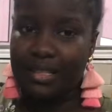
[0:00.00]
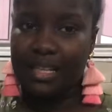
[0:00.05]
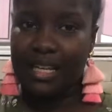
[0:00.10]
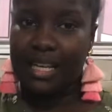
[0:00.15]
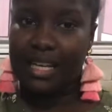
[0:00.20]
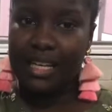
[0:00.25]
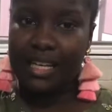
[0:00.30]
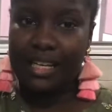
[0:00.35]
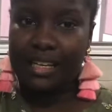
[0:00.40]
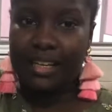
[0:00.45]
to
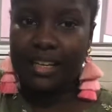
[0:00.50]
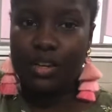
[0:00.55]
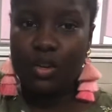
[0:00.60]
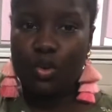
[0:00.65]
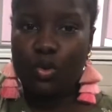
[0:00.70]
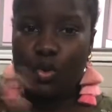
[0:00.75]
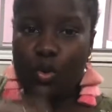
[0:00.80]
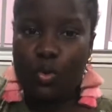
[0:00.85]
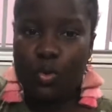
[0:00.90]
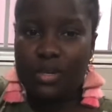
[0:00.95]
like
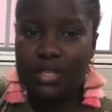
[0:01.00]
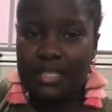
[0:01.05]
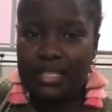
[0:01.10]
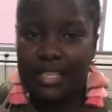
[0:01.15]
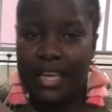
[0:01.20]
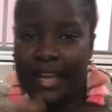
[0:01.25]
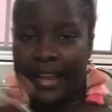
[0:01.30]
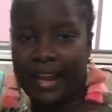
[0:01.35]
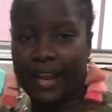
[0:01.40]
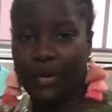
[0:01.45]
cook one
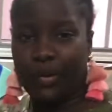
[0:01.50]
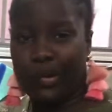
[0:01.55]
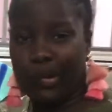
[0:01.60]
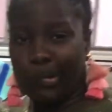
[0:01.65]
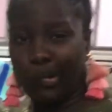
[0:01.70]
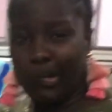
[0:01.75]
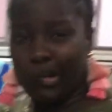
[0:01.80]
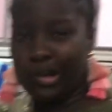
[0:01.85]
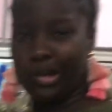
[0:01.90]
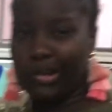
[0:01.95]
side and not
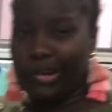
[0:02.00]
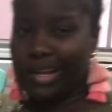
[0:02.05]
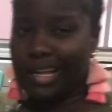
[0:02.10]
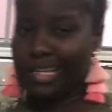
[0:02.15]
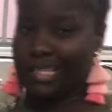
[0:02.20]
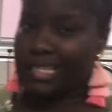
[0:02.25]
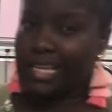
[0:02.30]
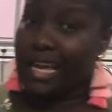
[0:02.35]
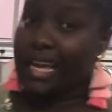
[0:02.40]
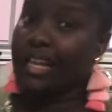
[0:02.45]
cook the
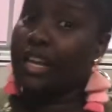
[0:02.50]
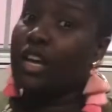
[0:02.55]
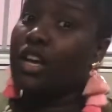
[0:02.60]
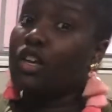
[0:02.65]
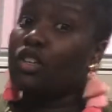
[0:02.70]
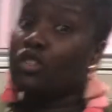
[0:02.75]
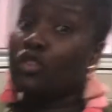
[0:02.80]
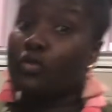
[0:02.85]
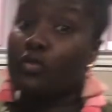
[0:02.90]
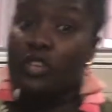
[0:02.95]
other side.
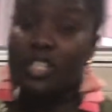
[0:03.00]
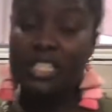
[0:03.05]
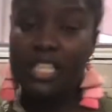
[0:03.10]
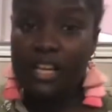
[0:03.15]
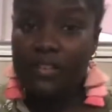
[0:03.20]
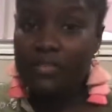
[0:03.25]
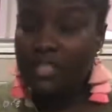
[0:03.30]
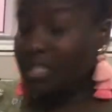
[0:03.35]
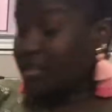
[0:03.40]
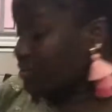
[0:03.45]
So for
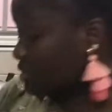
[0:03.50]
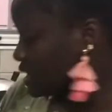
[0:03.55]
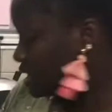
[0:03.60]
safety